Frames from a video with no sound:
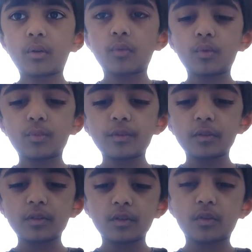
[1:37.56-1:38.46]
orbit
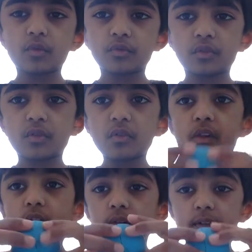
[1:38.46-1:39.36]
goes
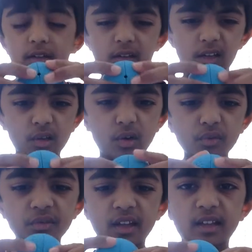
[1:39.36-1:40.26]
it
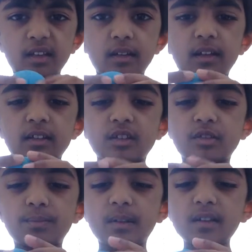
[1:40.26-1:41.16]
goes like it
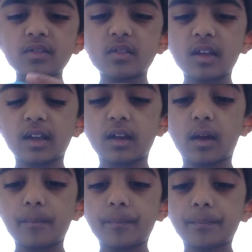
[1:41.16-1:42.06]
spins like
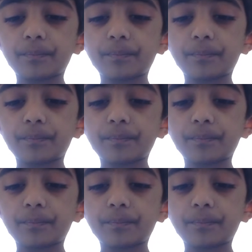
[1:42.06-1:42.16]
um